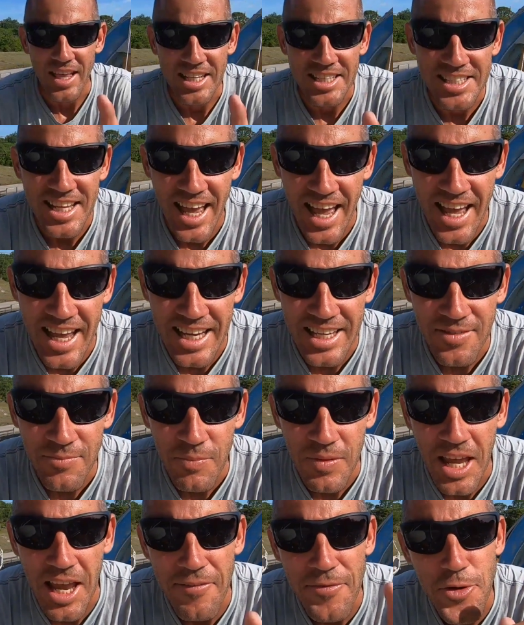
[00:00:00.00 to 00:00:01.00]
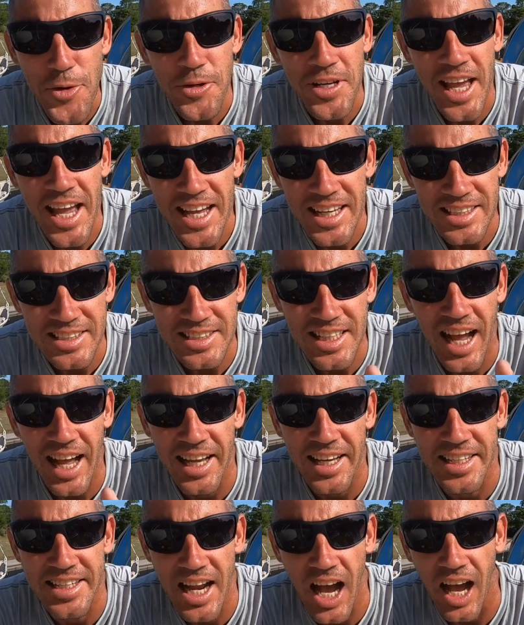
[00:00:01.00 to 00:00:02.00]
They say, if you can't
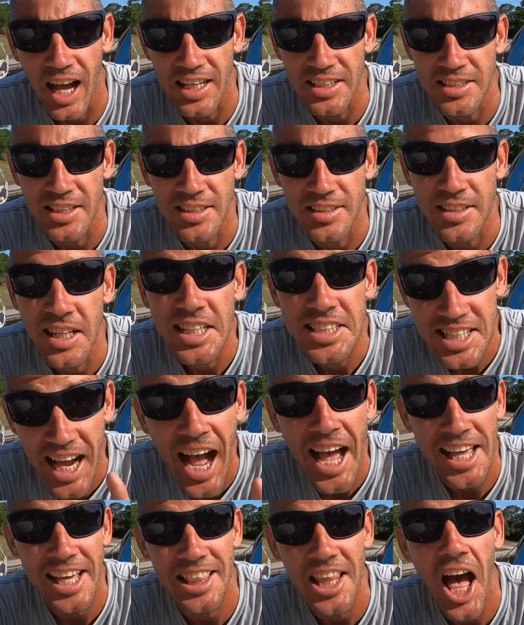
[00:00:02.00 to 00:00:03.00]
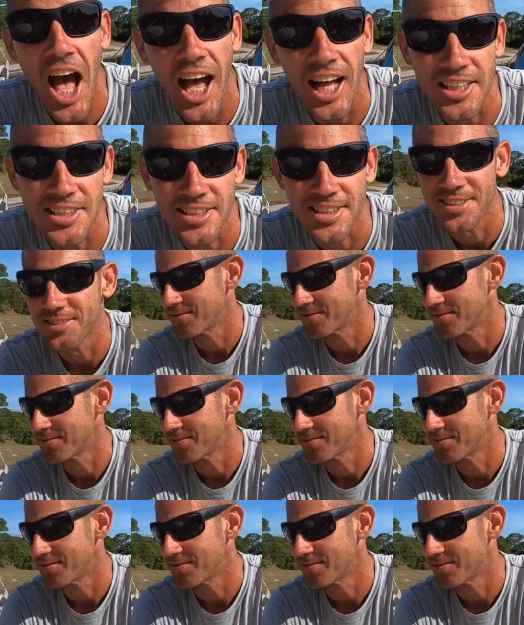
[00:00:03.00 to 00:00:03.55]
tie a knot, tie a lot.